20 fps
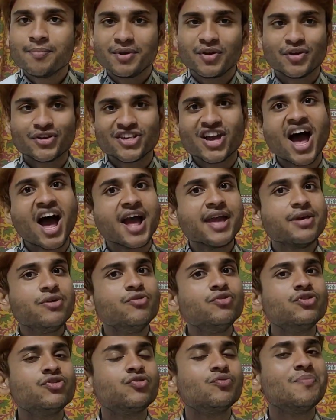because I
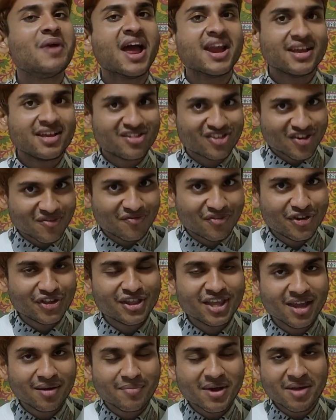used to manage
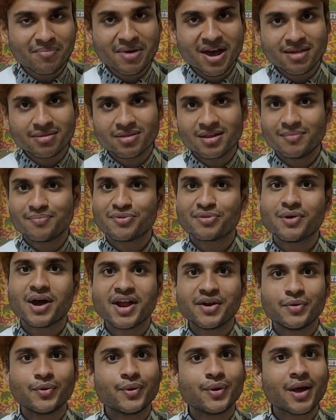everything by myself. So
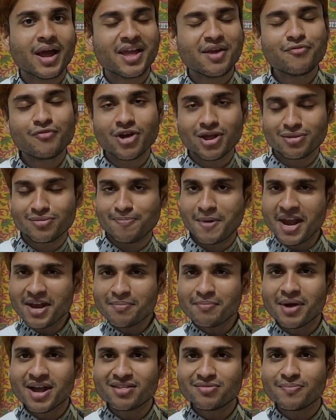I know if I
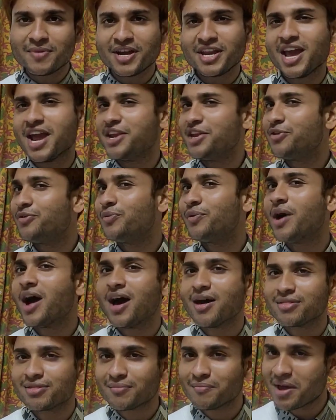spend much money, I need to
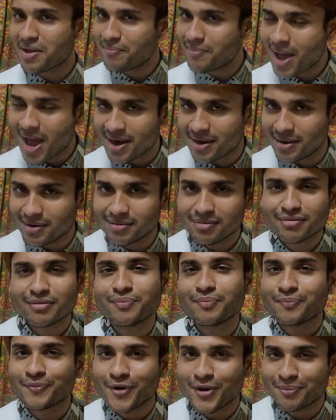ask my parents
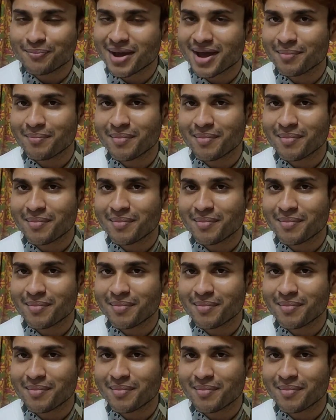for